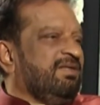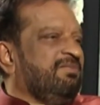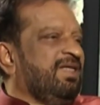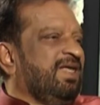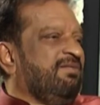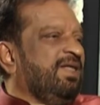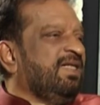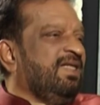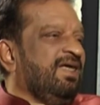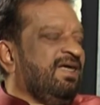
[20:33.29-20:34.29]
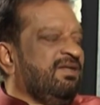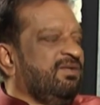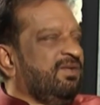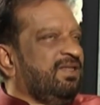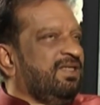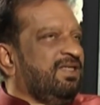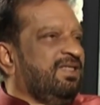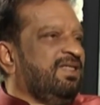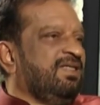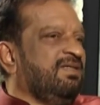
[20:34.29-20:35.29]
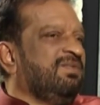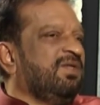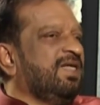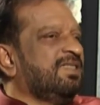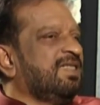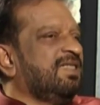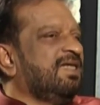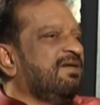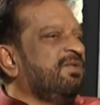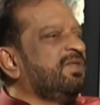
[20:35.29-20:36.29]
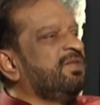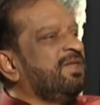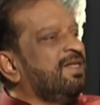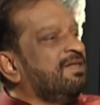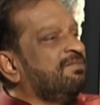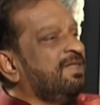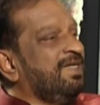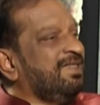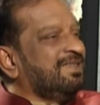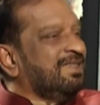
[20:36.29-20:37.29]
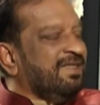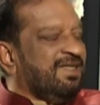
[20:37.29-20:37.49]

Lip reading: when I went there, I told the tea board, I said, I want 2.5 lakhs.